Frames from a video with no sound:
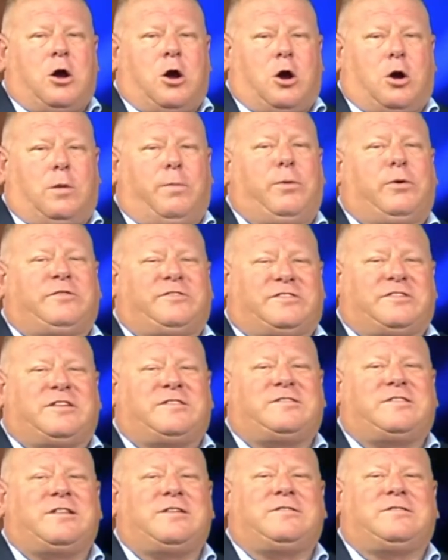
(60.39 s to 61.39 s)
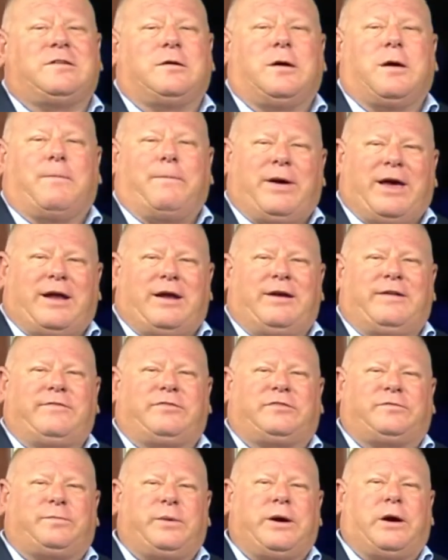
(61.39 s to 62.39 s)
Her persistence and competitive
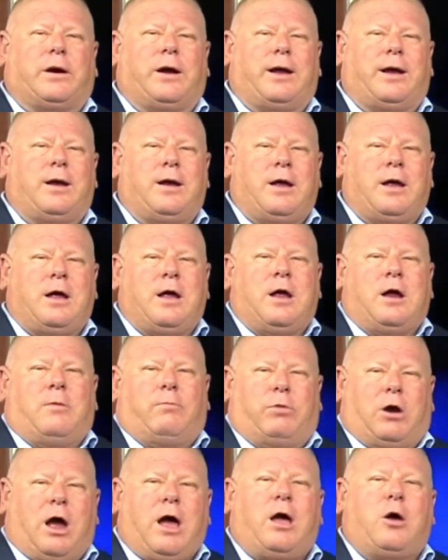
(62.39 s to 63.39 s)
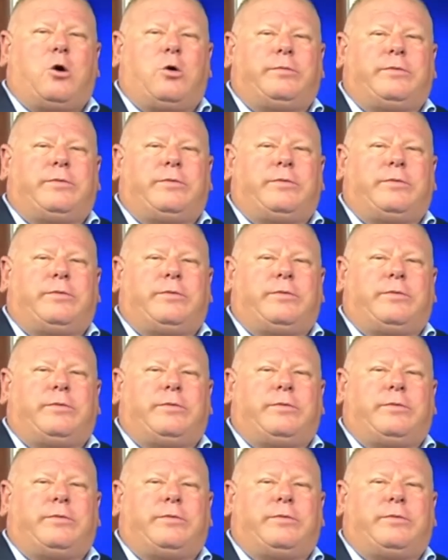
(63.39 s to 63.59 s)
spirit brought home